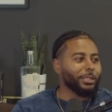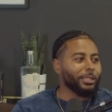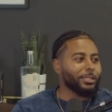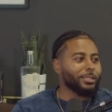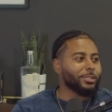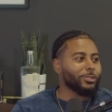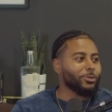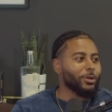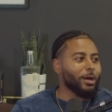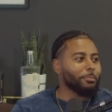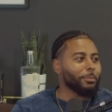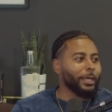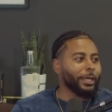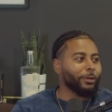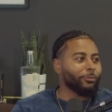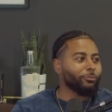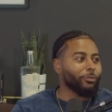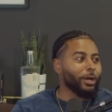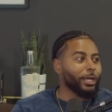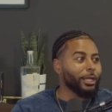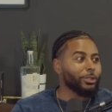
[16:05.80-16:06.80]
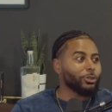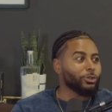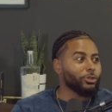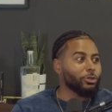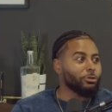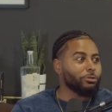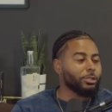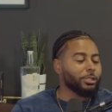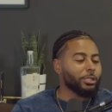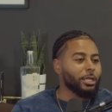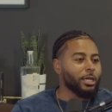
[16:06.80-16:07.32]
these. So I'm like writing
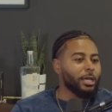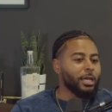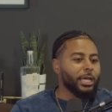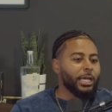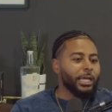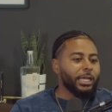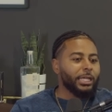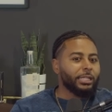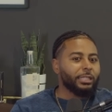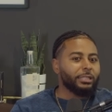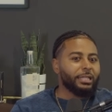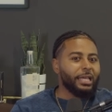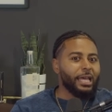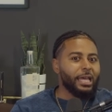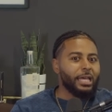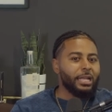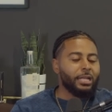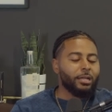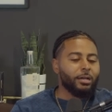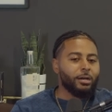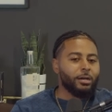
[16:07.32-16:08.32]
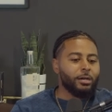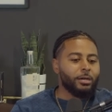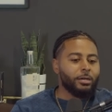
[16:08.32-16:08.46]
jokes. Then